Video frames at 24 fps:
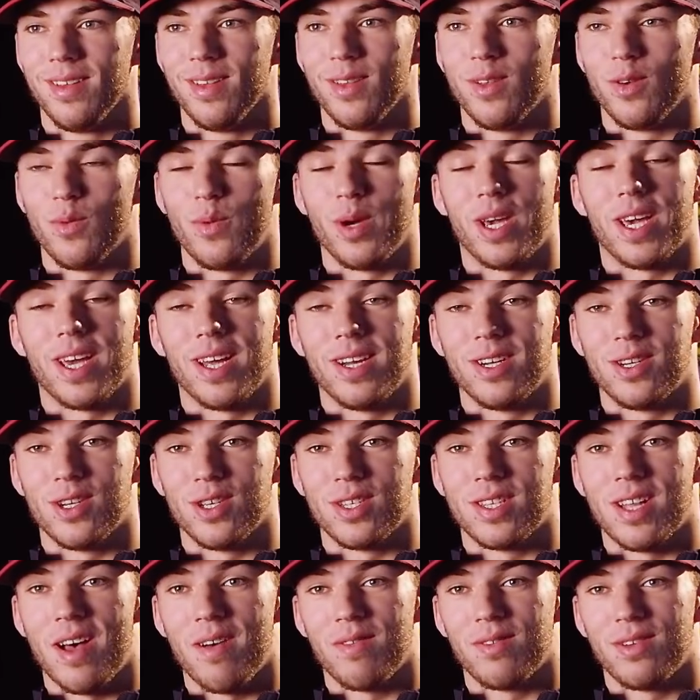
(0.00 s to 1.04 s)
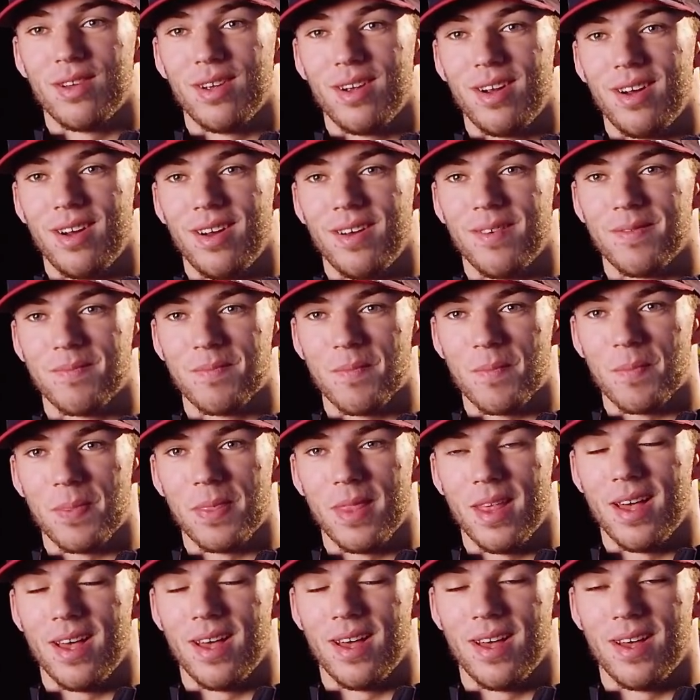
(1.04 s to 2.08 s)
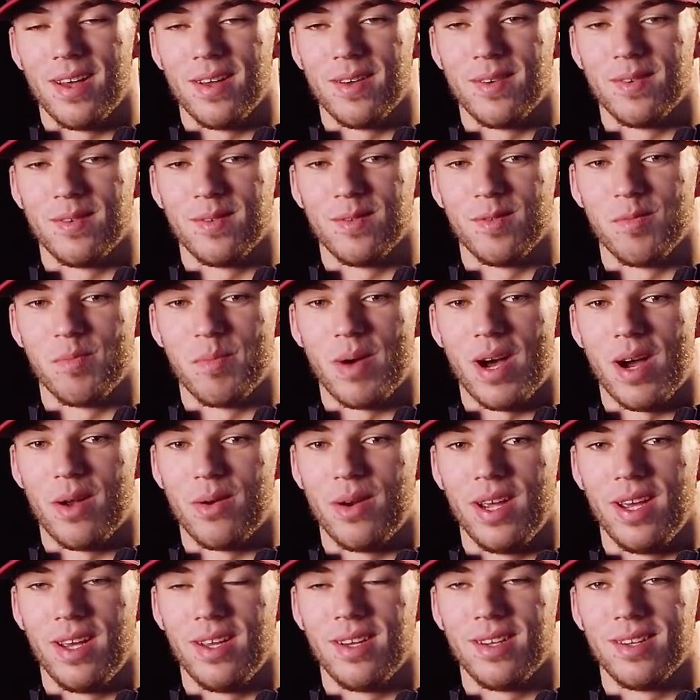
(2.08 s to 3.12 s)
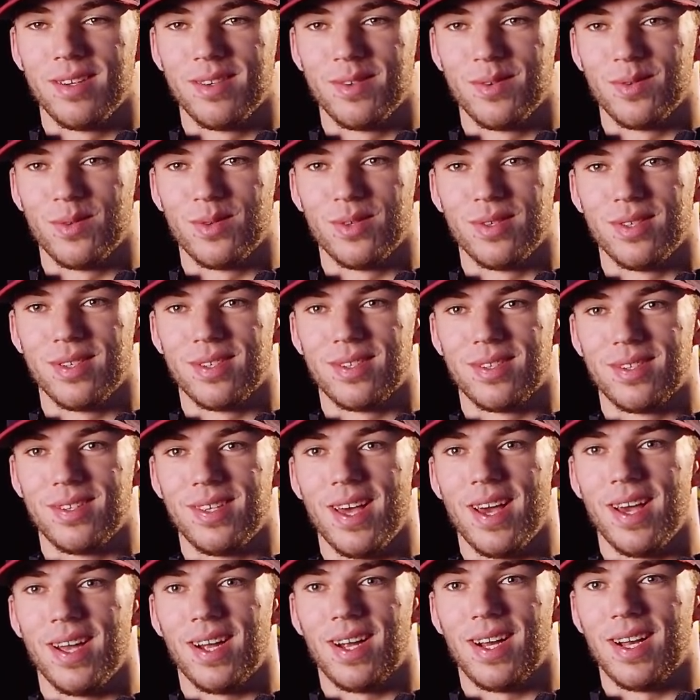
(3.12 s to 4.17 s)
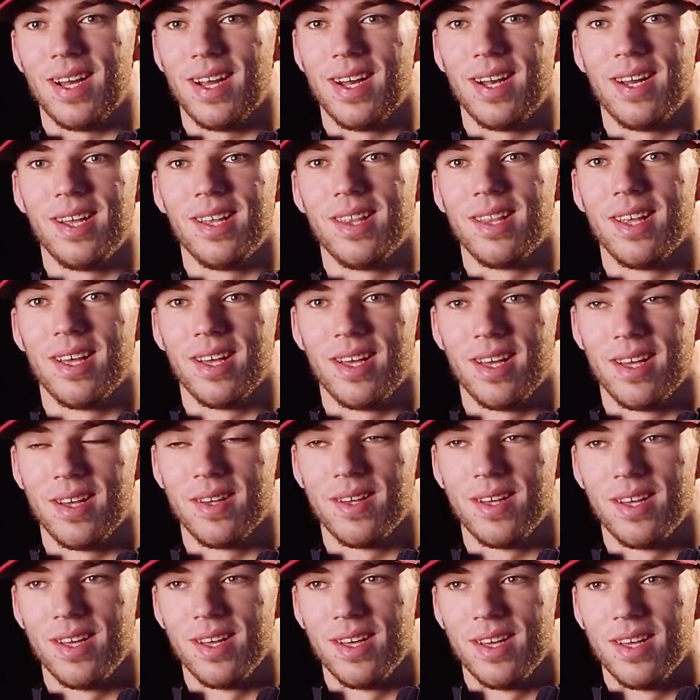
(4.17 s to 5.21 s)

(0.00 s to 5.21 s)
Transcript: The weekend just after Bahrain was clearly the